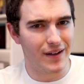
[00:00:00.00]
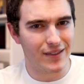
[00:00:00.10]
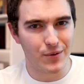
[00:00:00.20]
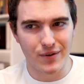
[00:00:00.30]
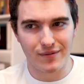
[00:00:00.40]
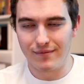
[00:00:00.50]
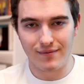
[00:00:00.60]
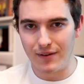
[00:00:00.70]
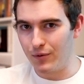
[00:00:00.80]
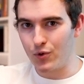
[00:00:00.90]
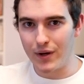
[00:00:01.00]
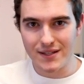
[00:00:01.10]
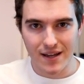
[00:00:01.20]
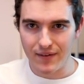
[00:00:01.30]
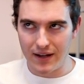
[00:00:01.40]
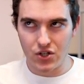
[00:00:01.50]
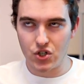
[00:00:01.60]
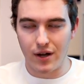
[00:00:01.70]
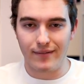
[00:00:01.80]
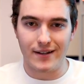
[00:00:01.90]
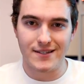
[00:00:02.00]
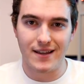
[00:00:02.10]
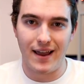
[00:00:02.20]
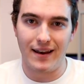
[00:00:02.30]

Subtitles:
Like, there were, you know, 27-ish of us,